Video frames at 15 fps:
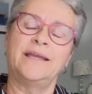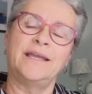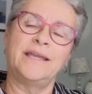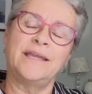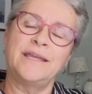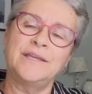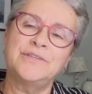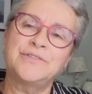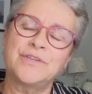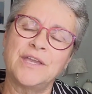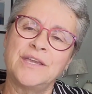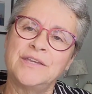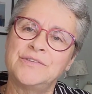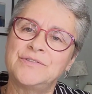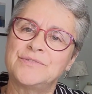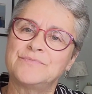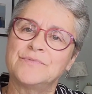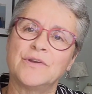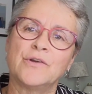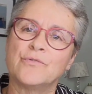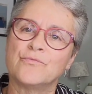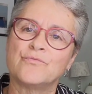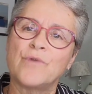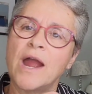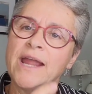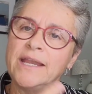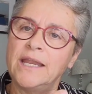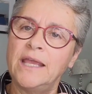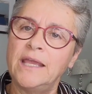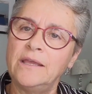His
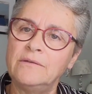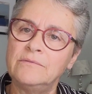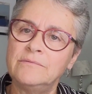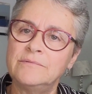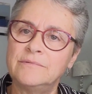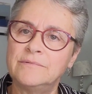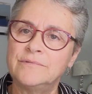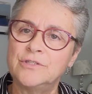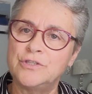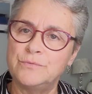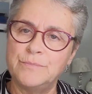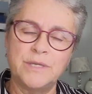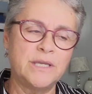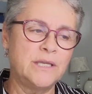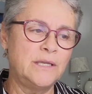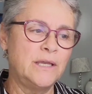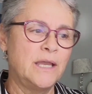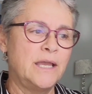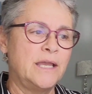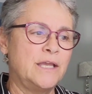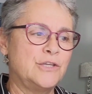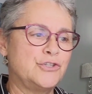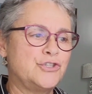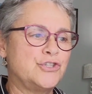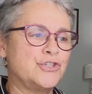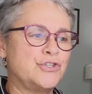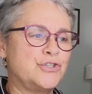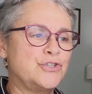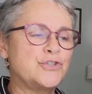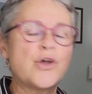writing to me is
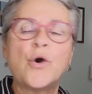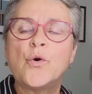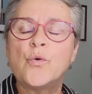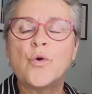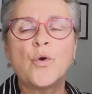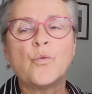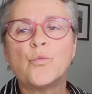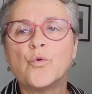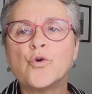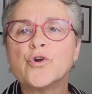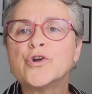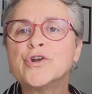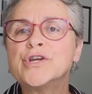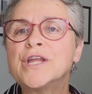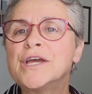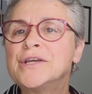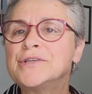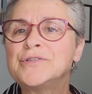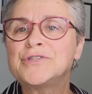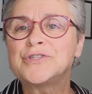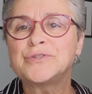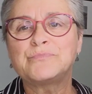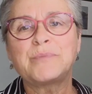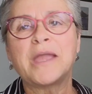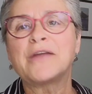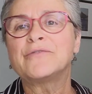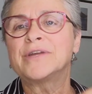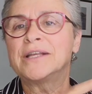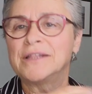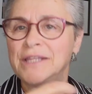just so word
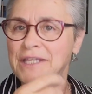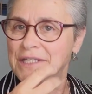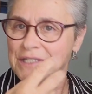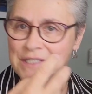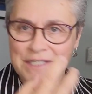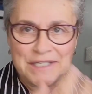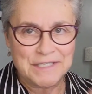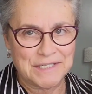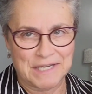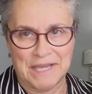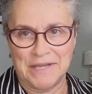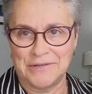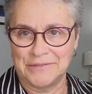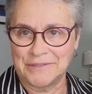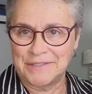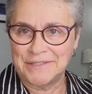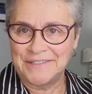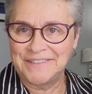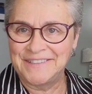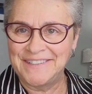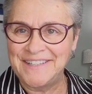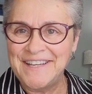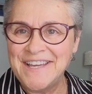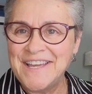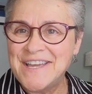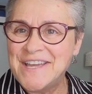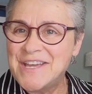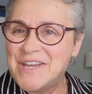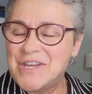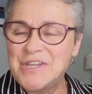sparingly detailed.
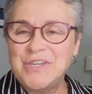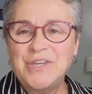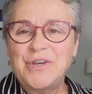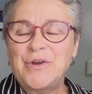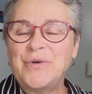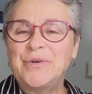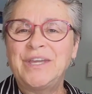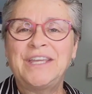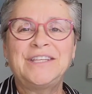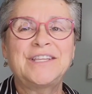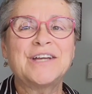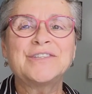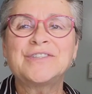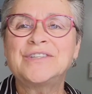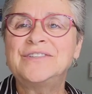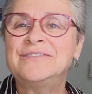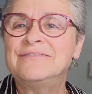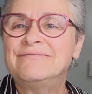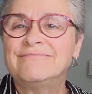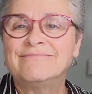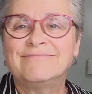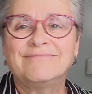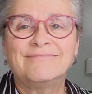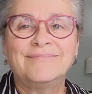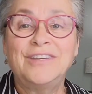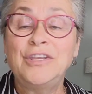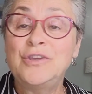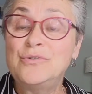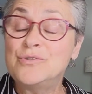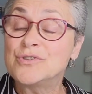He doesn't
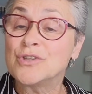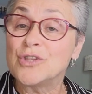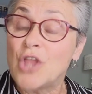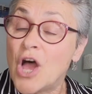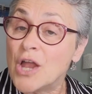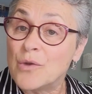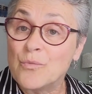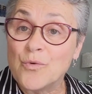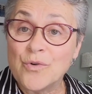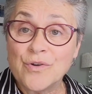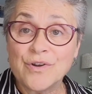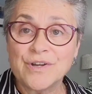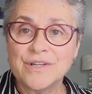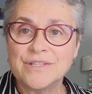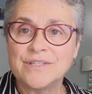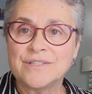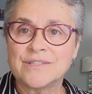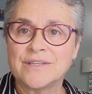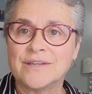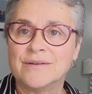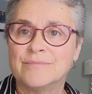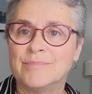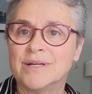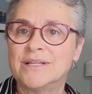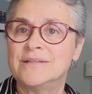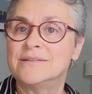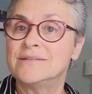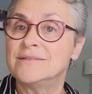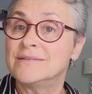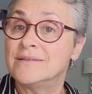use a lot of words, but
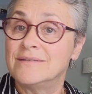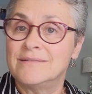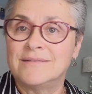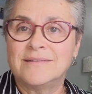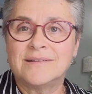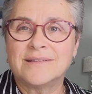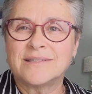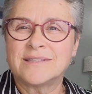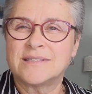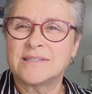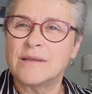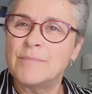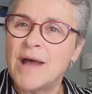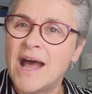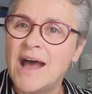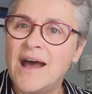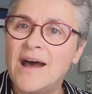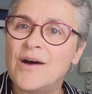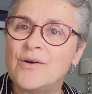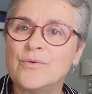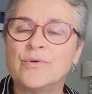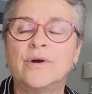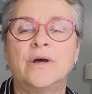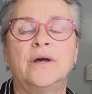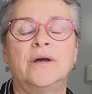somehow